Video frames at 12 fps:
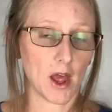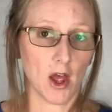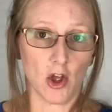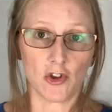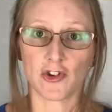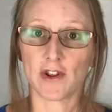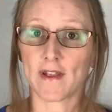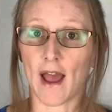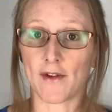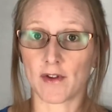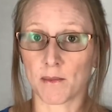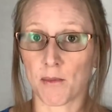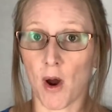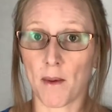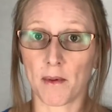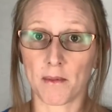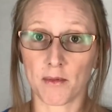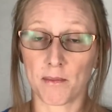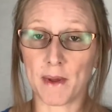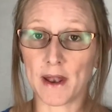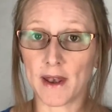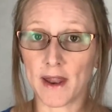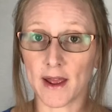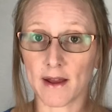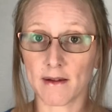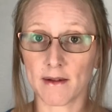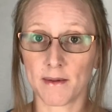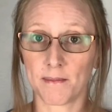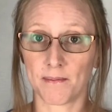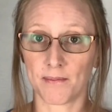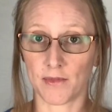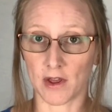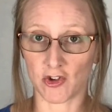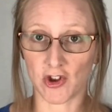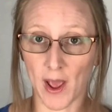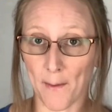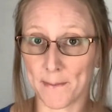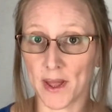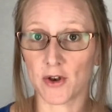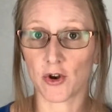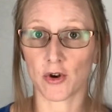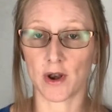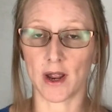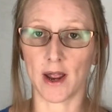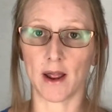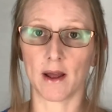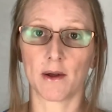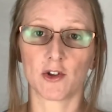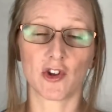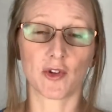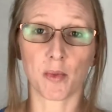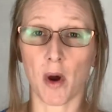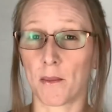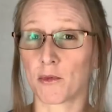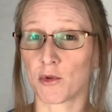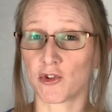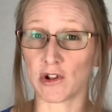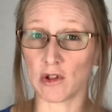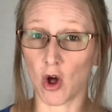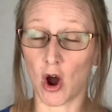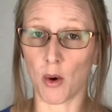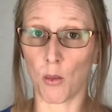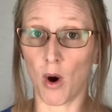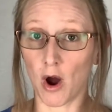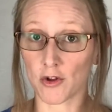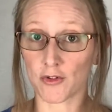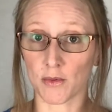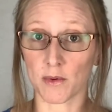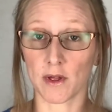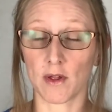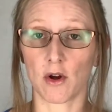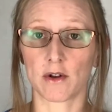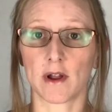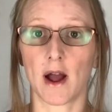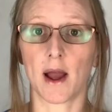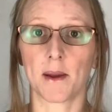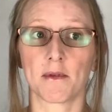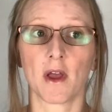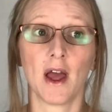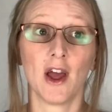She's having problems bending, like she can't bend her knee. She has problems when she walks for really long times.